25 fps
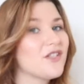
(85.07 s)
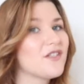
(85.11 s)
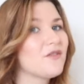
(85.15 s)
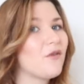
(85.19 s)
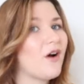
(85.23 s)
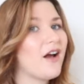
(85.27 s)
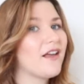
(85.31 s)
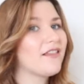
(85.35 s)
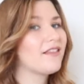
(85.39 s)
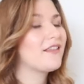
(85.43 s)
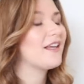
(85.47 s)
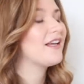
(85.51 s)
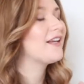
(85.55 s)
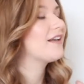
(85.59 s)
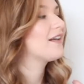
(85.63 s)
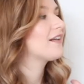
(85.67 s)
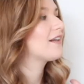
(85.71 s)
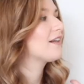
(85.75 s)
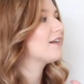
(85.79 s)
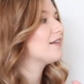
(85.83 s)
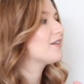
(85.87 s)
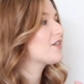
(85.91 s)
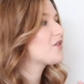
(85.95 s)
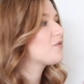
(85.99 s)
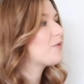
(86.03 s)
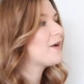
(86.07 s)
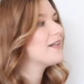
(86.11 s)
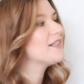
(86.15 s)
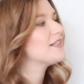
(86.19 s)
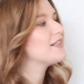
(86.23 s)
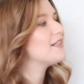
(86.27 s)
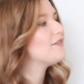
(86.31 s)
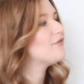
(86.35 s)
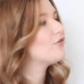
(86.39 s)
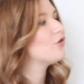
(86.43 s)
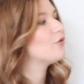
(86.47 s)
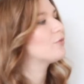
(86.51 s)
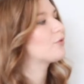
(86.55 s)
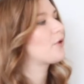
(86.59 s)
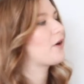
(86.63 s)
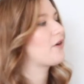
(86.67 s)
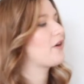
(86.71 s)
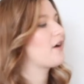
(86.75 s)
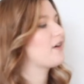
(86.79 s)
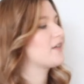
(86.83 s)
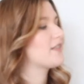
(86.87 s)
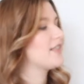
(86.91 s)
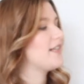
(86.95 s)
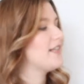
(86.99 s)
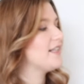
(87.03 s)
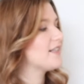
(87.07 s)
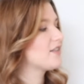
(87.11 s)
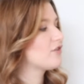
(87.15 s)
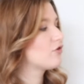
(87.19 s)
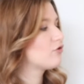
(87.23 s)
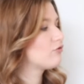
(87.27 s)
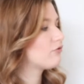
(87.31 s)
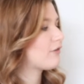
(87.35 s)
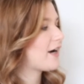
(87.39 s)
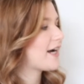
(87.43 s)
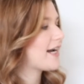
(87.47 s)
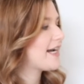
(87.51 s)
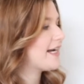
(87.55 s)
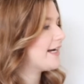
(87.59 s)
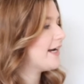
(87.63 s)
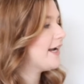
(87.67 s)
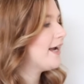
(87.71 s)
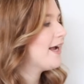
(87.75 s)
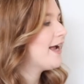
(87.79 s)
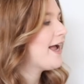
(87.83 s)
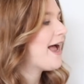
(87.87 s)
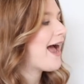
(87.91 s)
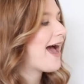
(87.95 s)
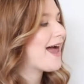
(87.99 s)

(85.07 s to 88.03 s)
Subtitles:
so I think 24 products is great,